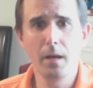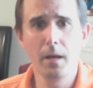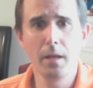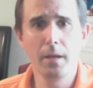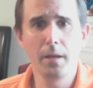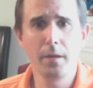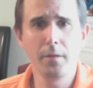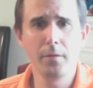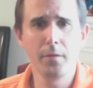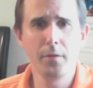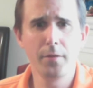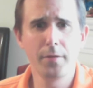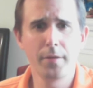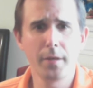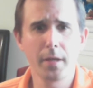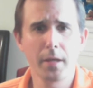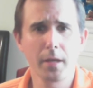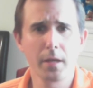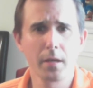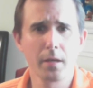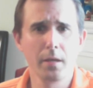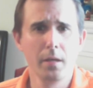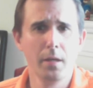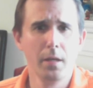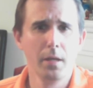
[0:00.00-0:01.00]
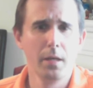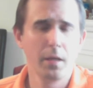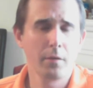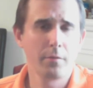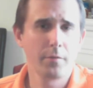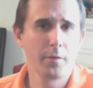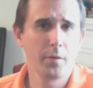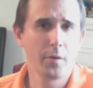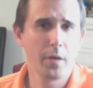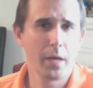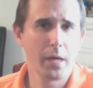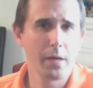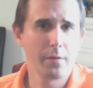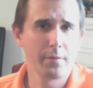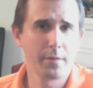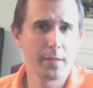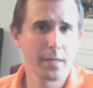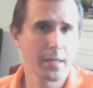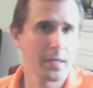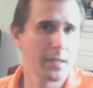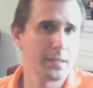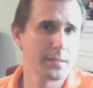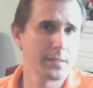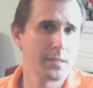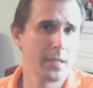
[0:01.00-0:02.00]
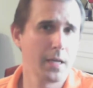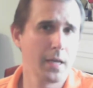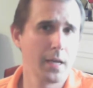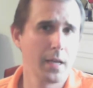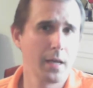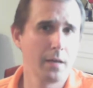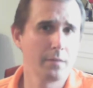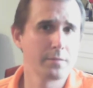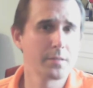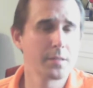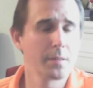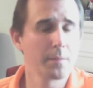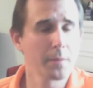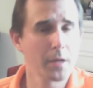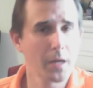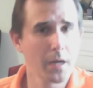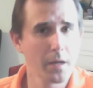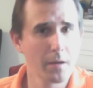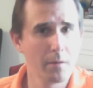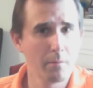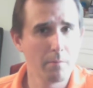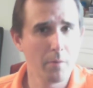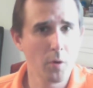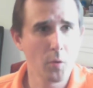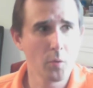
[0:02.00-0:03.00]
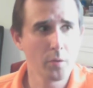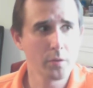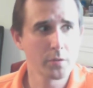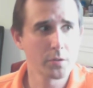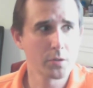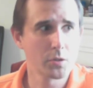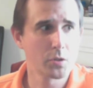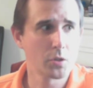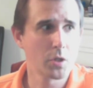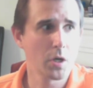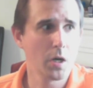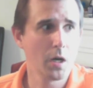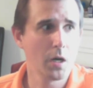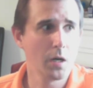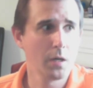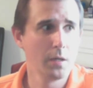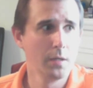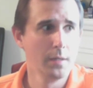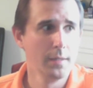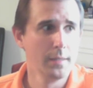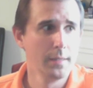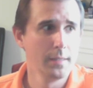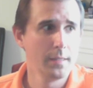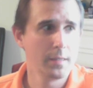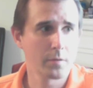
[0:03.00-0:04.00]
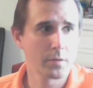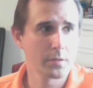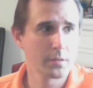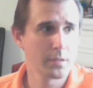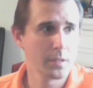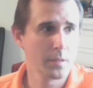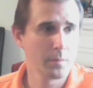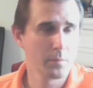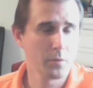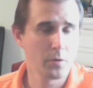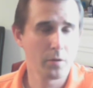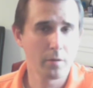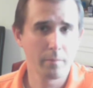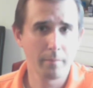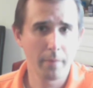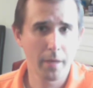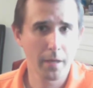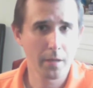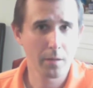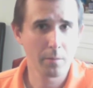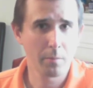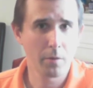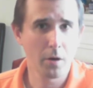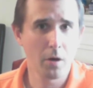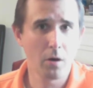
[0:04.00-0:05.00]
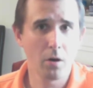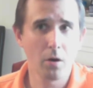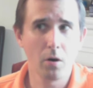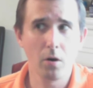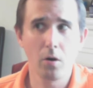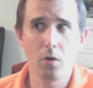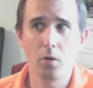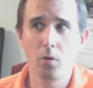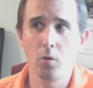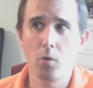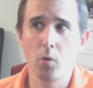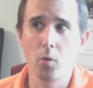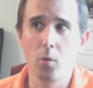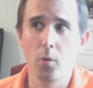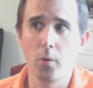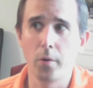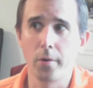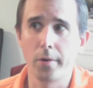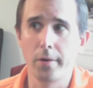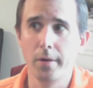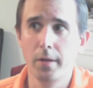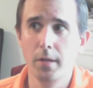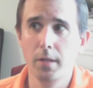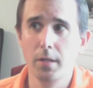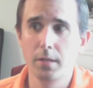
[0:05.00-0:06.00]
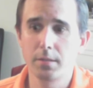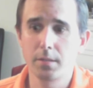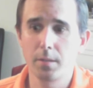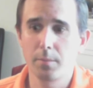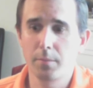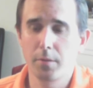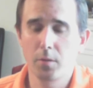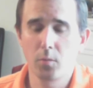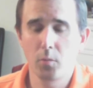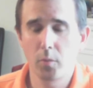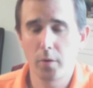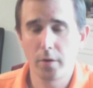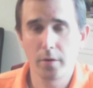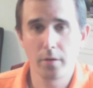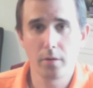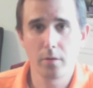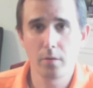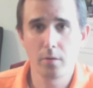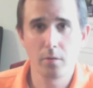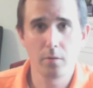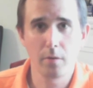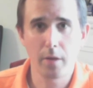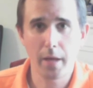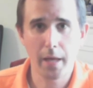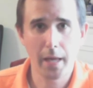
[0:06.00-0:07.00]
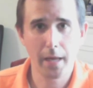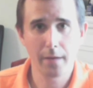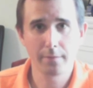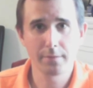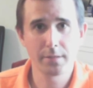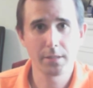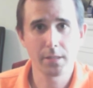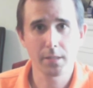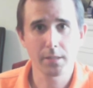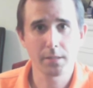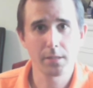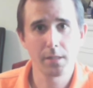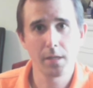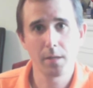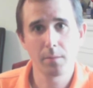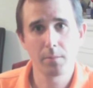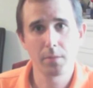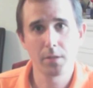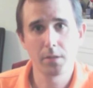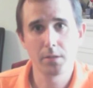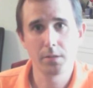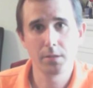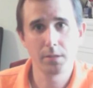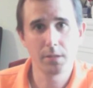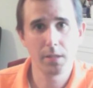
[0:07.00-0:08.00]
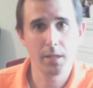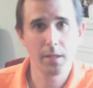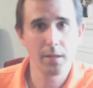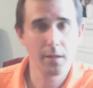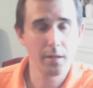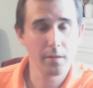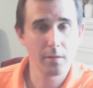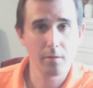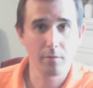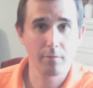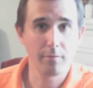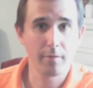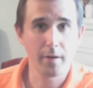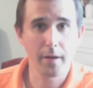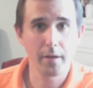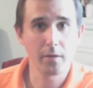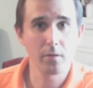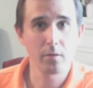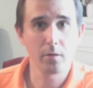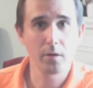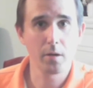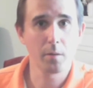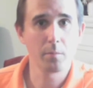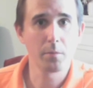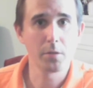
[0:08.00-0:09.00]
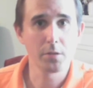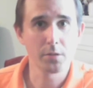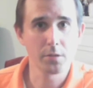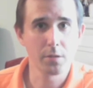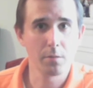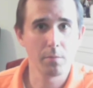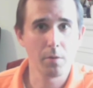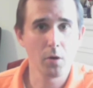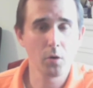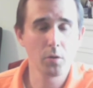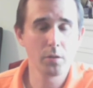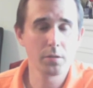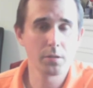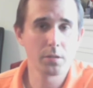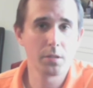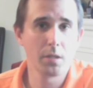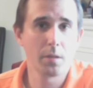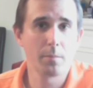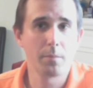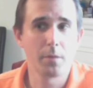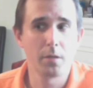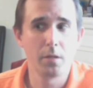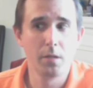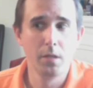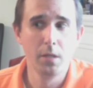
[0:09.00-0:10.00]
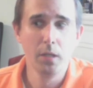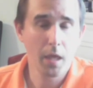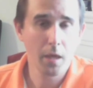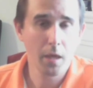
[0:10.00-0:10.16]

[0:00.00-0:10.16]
Another thing, if you have tickets that have some kind of bonus draw, for example a mega ball or something where you have 6 numbers and then the final number is the bonus number,